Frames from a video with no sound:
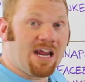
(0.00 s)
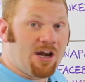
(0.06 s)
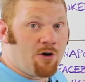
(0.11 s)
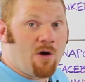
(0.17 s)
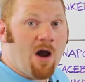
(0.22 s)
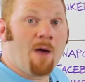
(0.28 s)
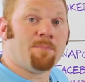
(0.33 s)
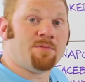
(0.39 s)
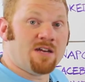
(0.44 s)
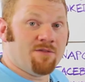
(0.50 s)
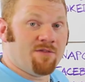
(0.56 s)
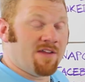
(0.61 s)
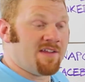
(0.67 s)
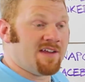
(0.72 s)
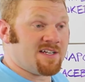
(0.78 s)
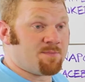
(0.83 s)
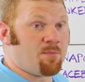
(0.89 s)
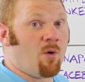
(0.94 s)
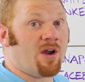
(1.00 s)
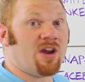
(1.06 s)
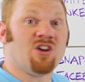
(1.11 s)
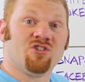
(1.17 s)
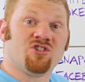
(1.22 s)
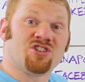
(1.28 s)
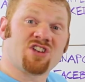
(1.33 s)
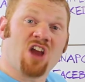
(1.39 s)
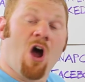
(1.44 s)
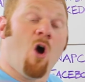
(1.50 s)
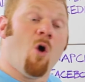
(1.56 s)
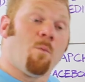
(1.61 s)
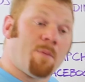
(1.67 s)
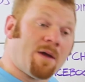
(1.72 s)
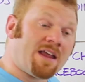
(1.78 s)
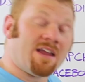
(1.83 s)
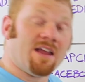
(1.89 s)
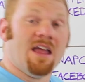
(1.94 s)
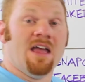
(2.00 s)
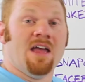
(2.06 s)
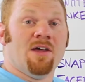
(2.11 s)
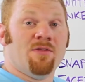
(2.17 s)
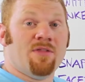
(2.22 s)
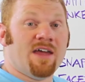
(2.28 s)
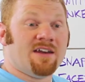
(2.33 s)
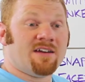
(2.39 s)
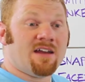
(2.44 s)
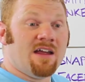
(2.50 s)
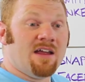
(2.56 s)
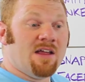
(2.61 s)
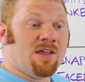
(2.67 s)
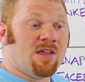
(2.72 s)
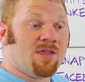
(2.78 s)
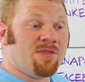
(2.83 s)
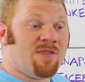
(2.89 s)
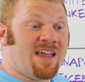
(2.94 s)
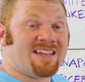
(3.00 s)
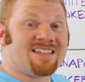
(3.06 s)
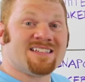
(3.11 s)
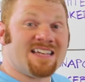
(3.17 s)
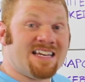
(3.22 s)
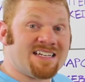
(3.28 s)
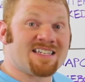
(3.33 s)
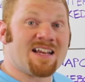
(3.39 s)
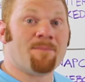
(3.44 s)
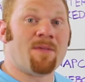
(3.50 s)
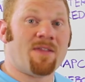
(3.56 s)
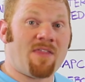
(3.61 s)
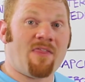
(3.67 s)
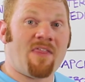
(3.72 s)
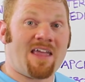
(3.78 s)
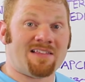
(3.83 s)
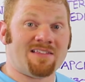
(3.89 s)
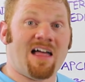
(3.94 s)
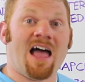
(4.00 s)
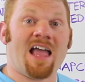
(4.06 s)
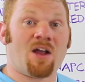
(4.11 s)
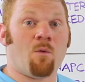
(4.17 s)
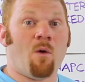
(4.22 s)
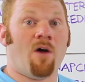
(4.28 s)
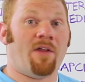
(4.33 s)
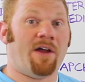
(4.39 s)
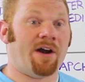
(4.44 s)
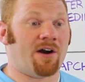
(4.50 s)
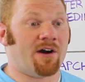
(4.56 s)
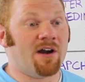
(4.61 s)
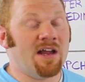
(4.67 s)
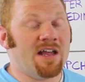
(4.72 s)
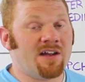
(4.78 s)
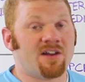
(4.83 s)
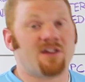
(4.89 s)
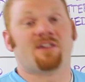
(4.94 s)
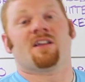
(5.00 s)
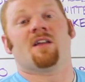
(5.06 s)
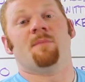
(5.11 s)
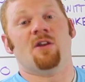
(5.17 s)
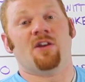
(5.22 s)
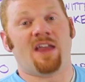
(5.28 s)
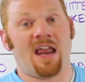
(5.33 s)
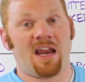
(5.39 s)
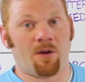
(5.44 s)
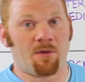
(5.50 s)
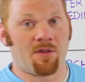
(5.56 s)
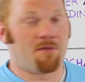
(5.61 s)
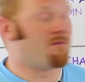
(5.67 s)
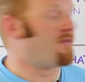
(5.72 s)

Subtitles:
interruptive at this point, you're just hoping that they see something that they like while they're communicating with a